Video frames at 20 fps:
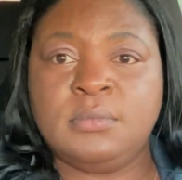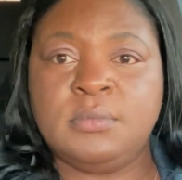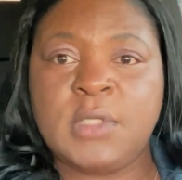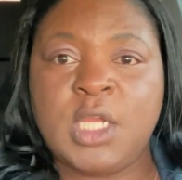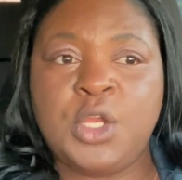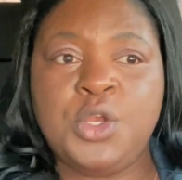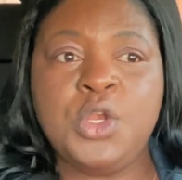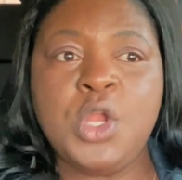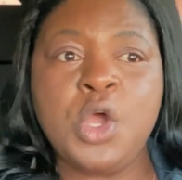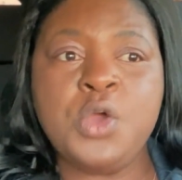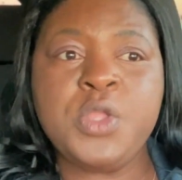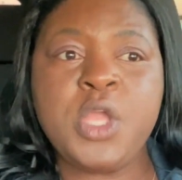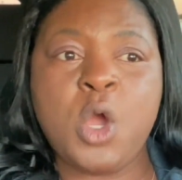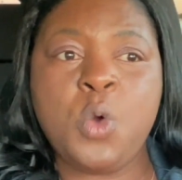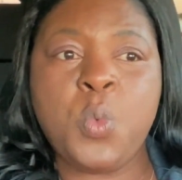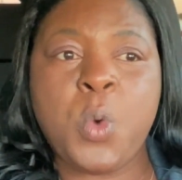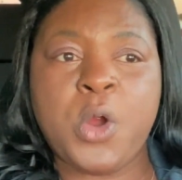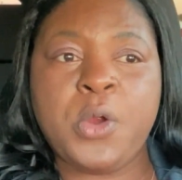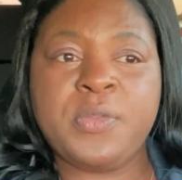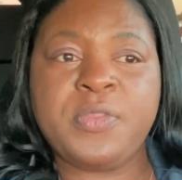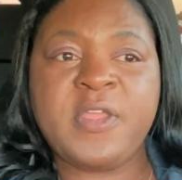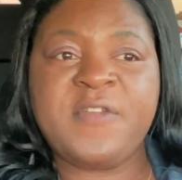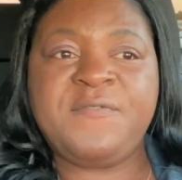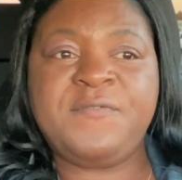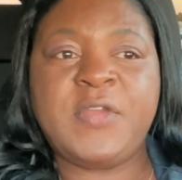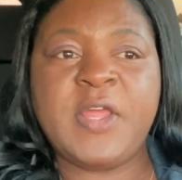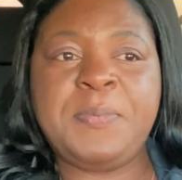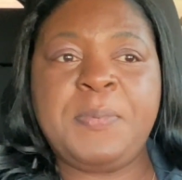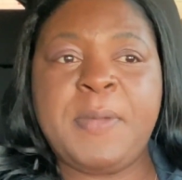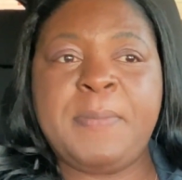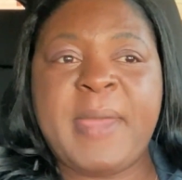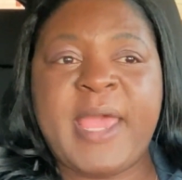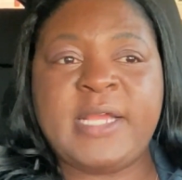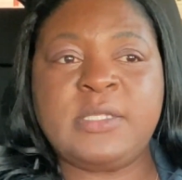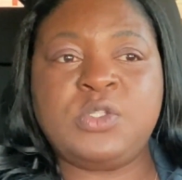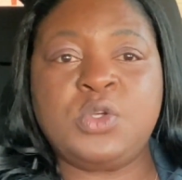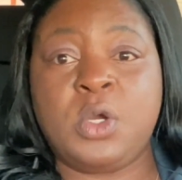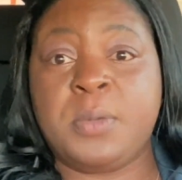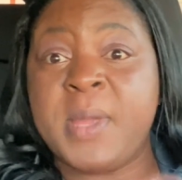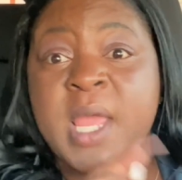Know your worth. Flip it back
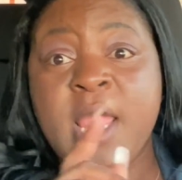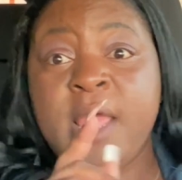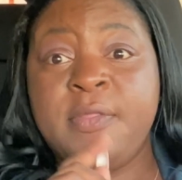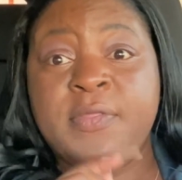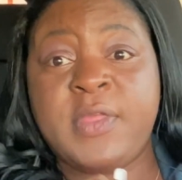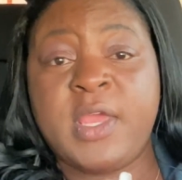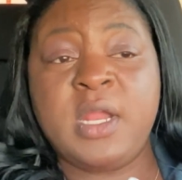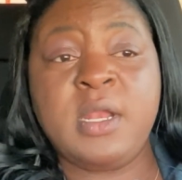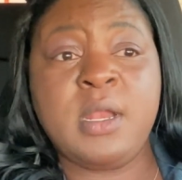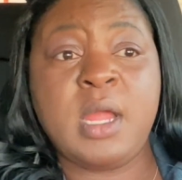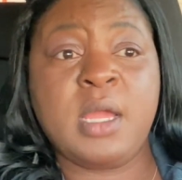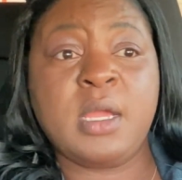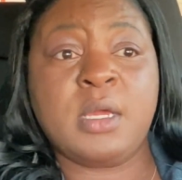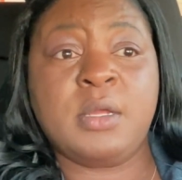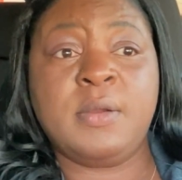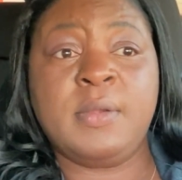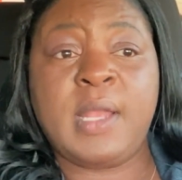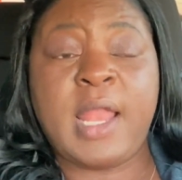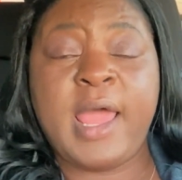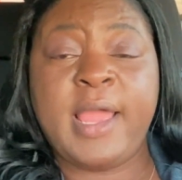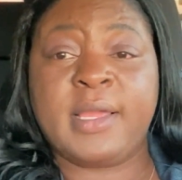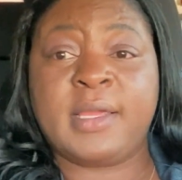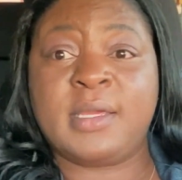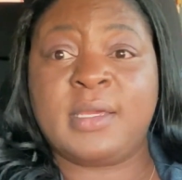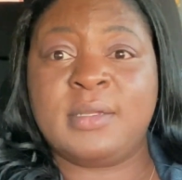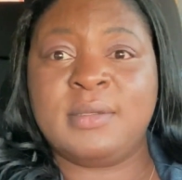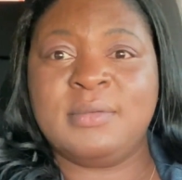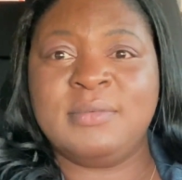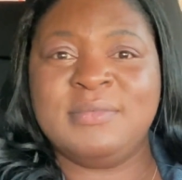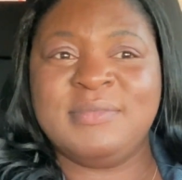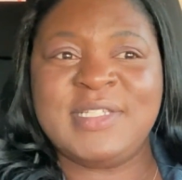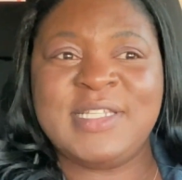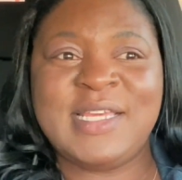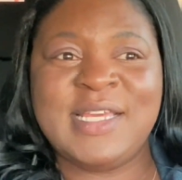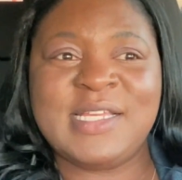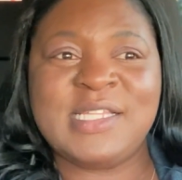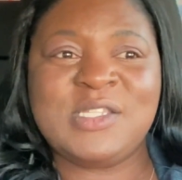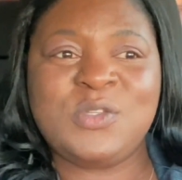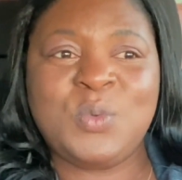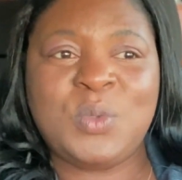to them. They're not going to like it.
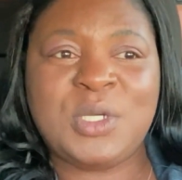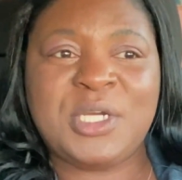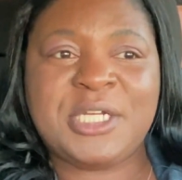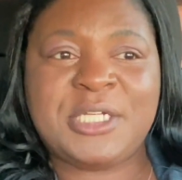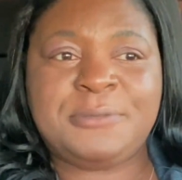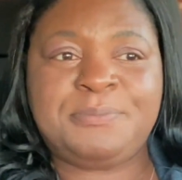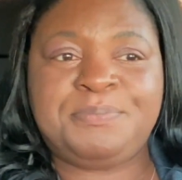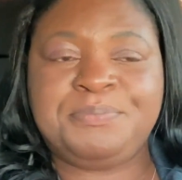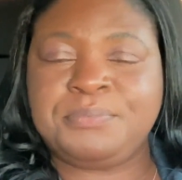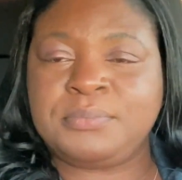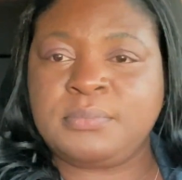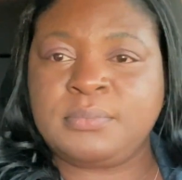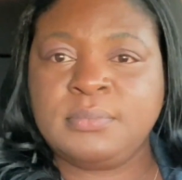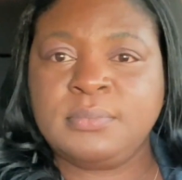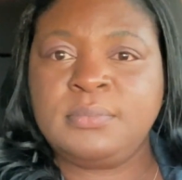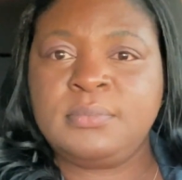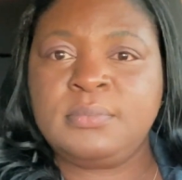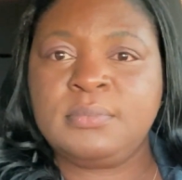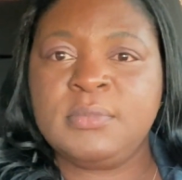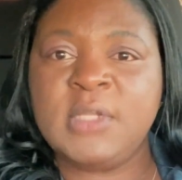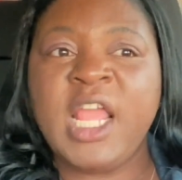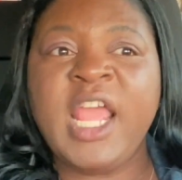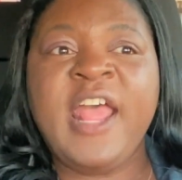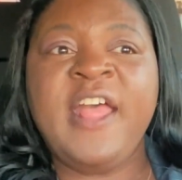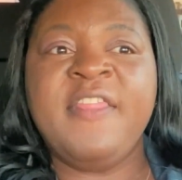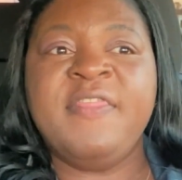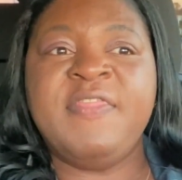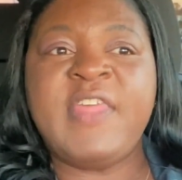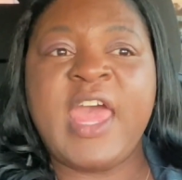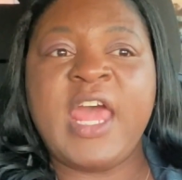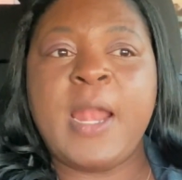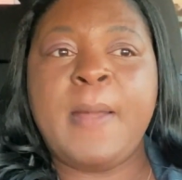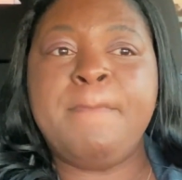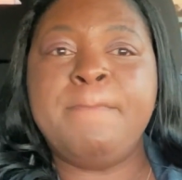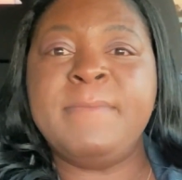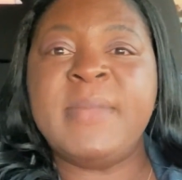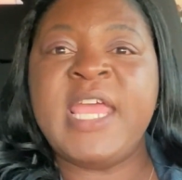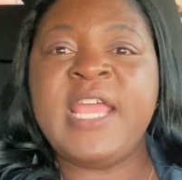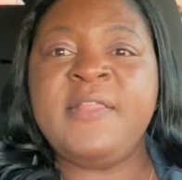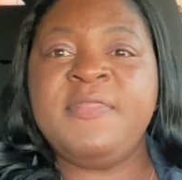Guess what? That'll
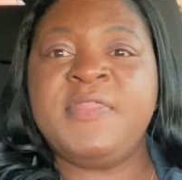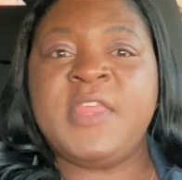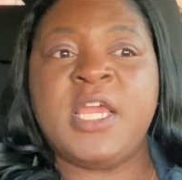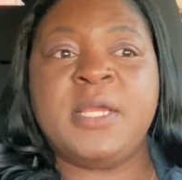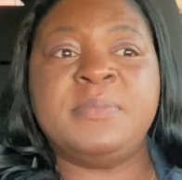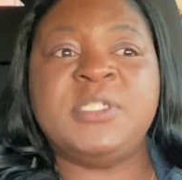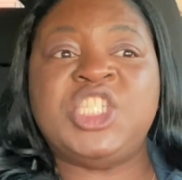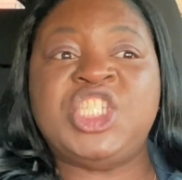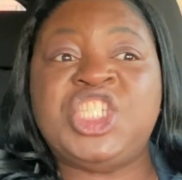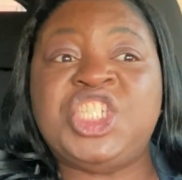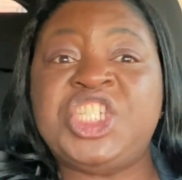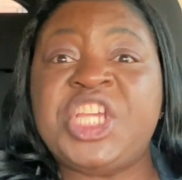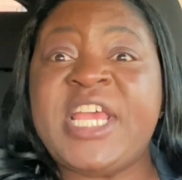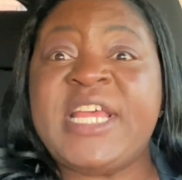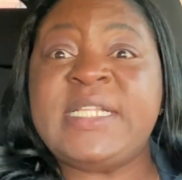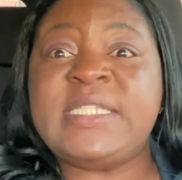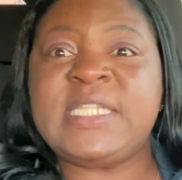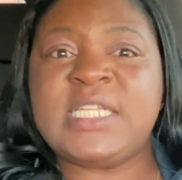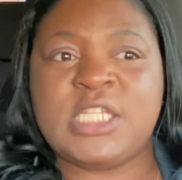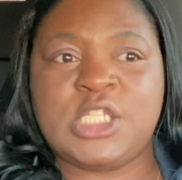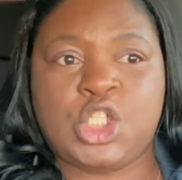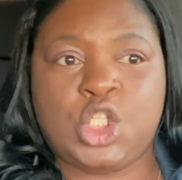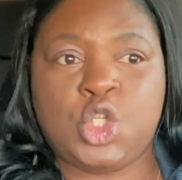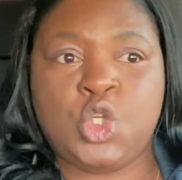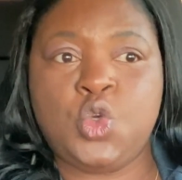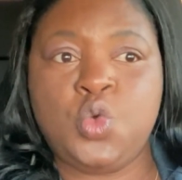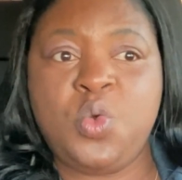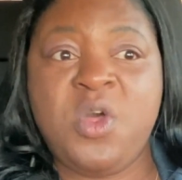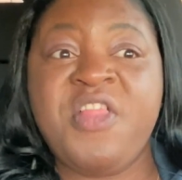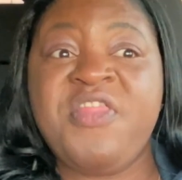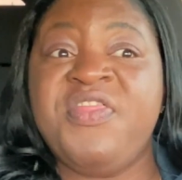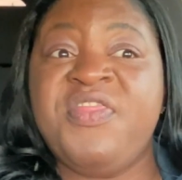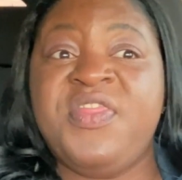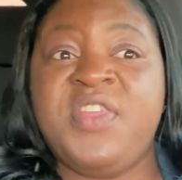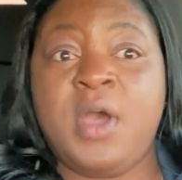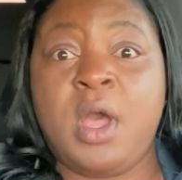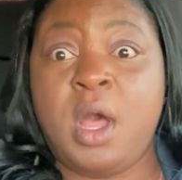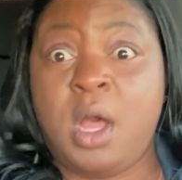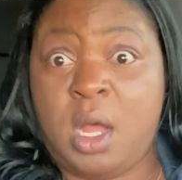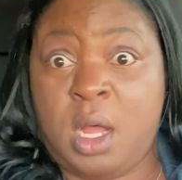make them shut to
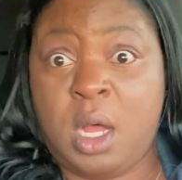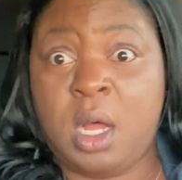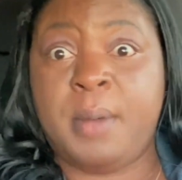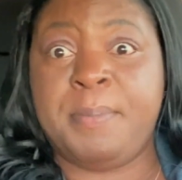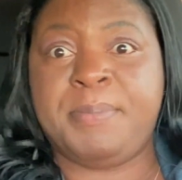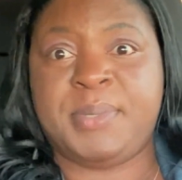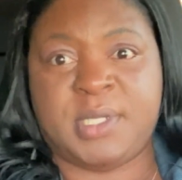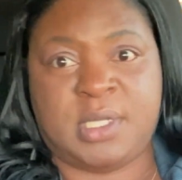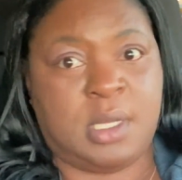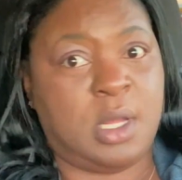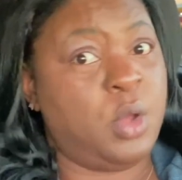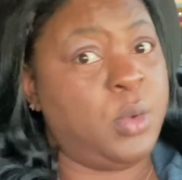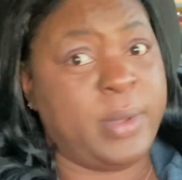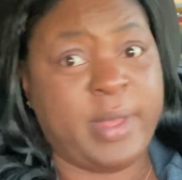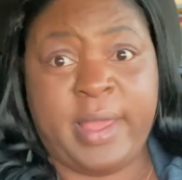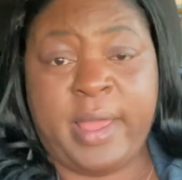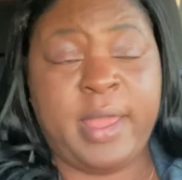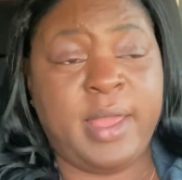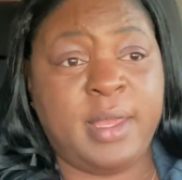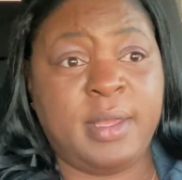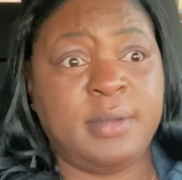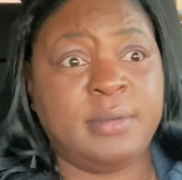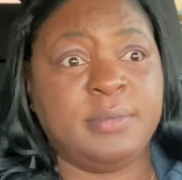the up. Okay?